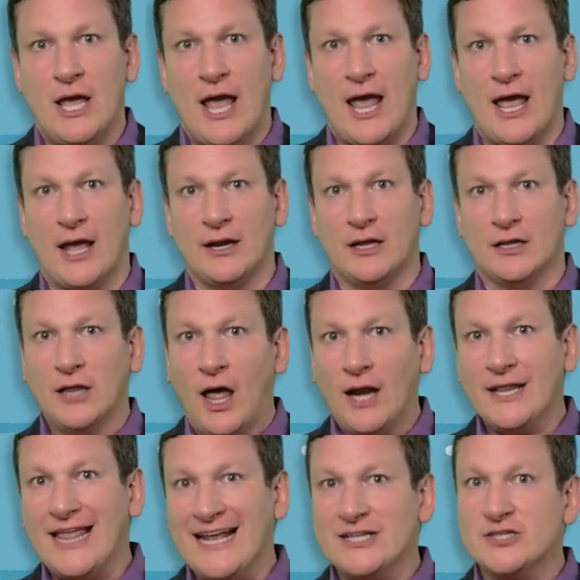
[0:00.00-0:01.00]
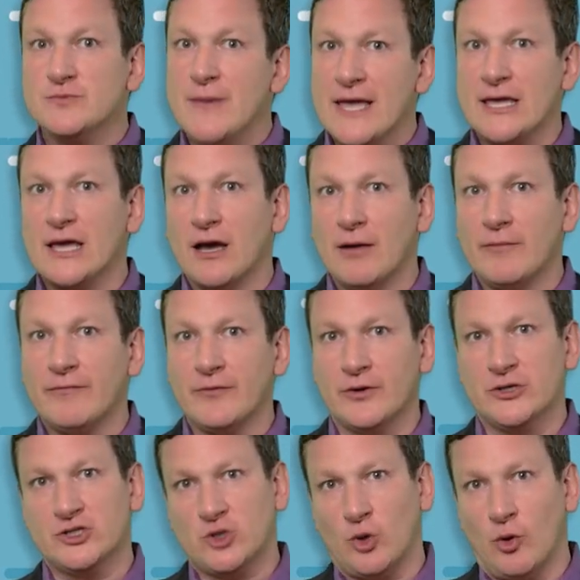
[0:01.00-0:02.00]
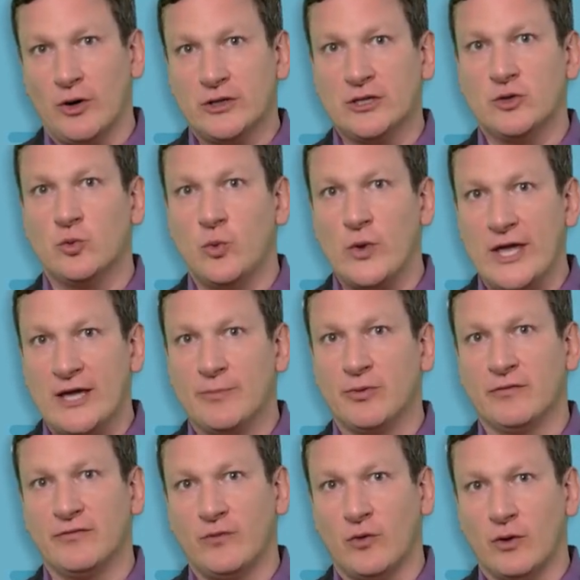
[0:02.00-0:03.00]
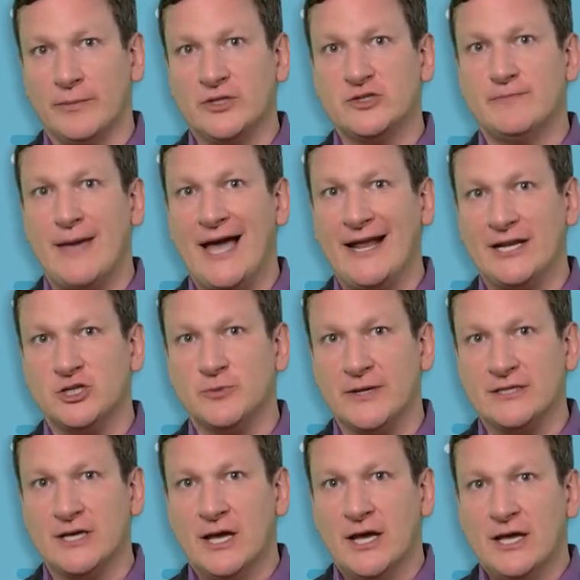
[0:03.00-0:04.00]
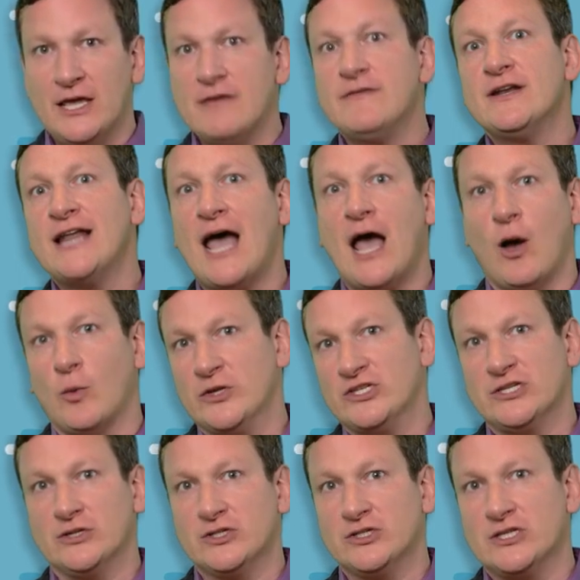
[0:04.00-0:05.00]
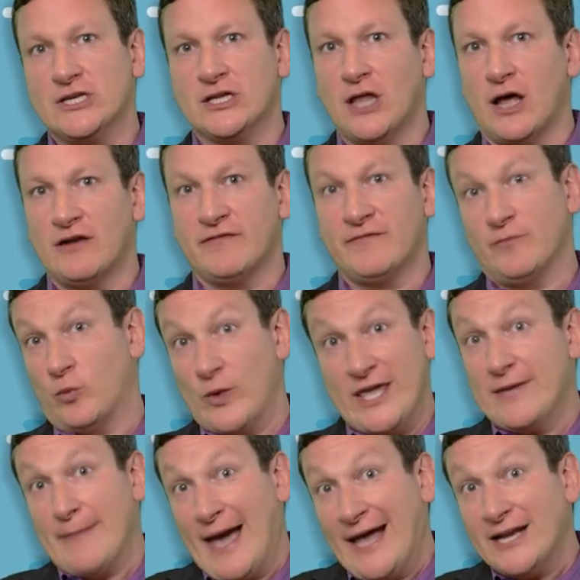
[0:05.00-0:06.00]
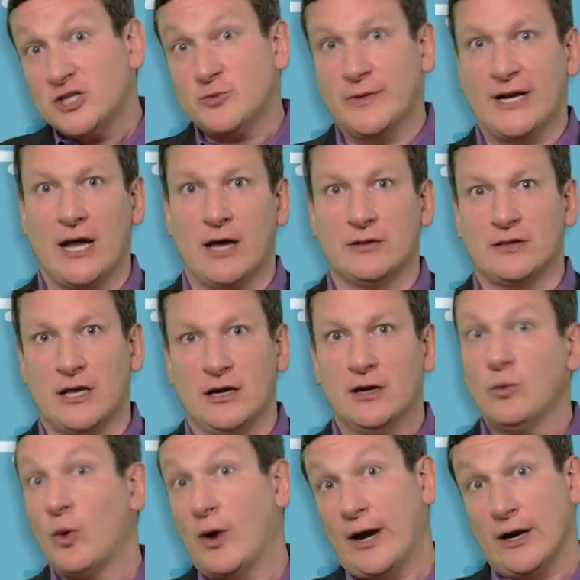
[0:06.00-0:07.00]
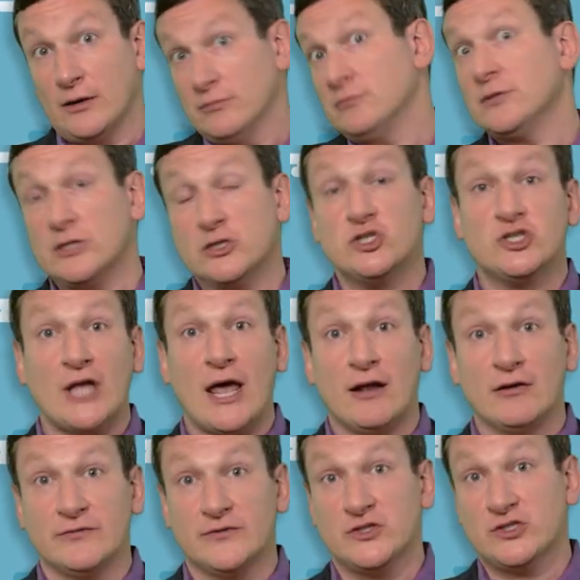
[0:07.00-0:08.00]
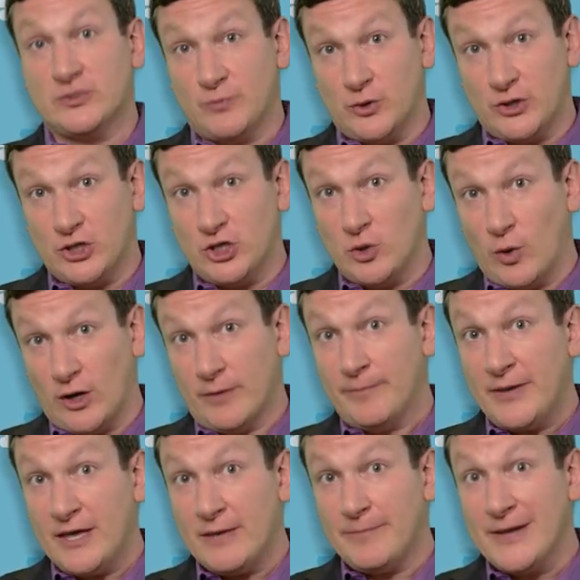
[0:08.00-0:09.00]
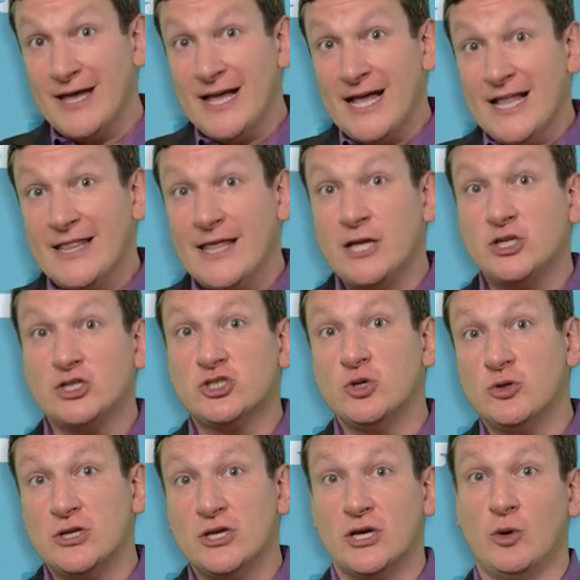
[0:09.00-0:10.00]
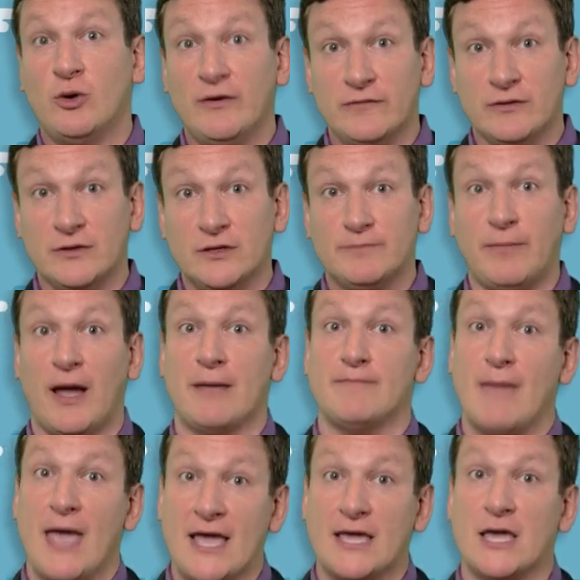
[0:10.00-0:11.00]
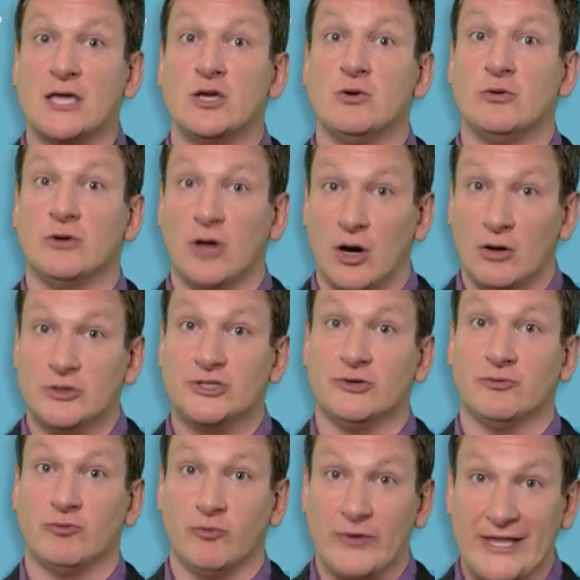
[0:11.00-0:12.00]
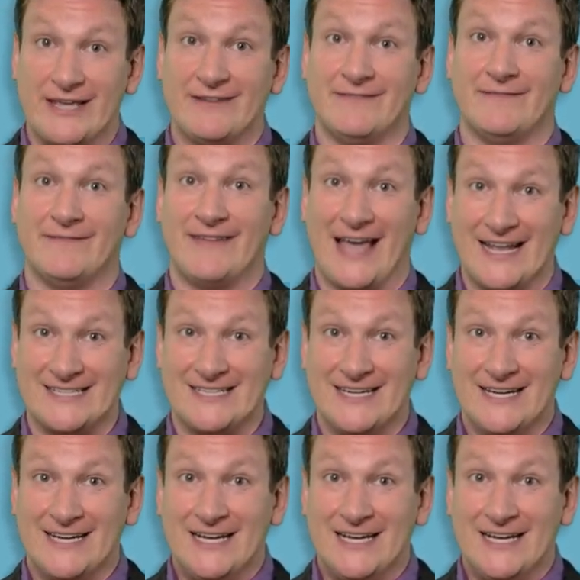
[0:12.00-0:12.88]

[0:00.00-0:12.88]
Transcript: And a lot of that is making up for historically weak performance management. Even now, we still see a lot of weak management out there where instead of putting you on a pip, they just do the equivalent by making you go to reInvent.